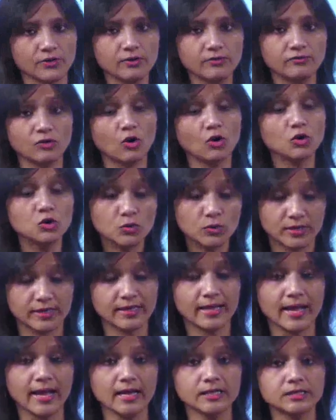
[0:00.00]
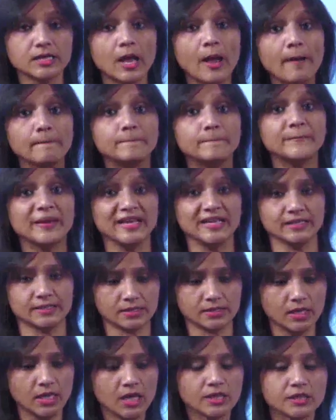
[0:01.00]
of or looking at
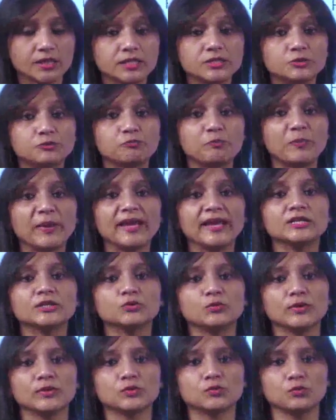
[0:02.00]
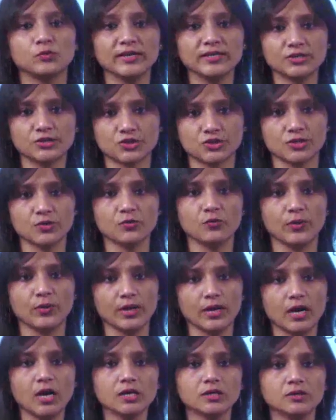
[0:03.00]
pace, the speed with which we
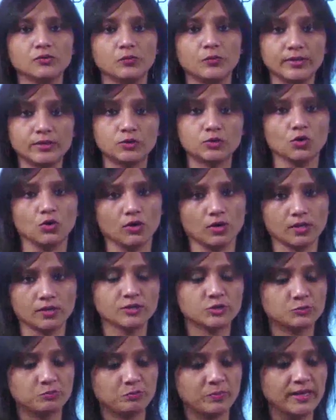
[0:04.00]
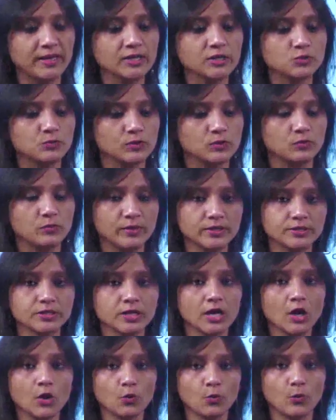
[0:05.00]
are, we talk, the speed with which
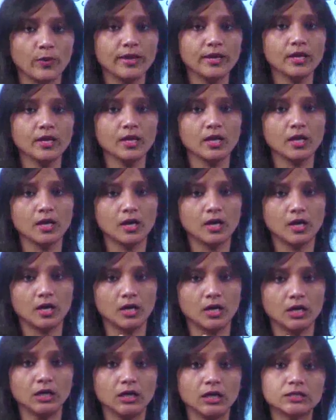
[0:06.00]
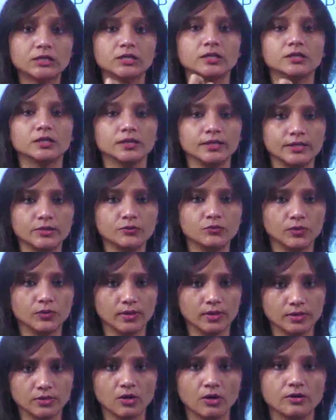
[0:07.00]
we uh, utter any
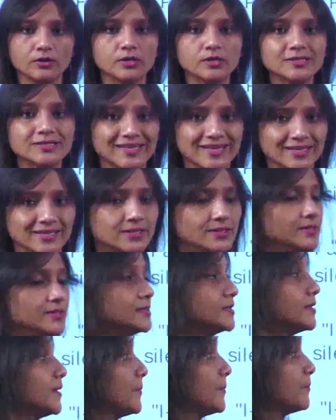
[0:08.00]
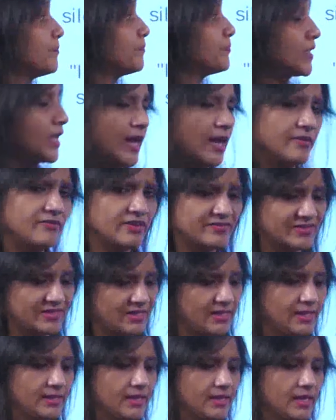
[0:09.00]
word or a sentence. And we have
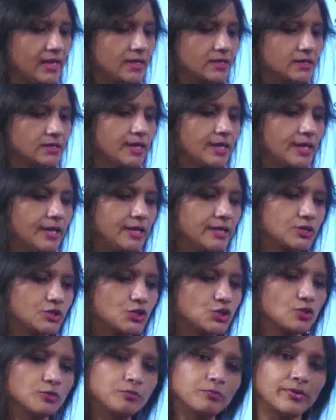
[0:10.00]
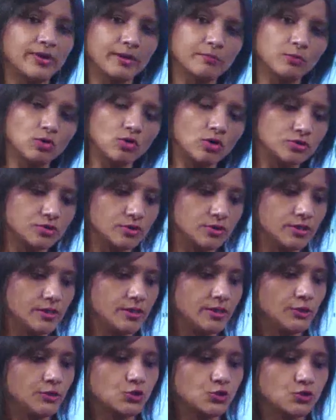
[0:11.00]
seen that it should break monotony. It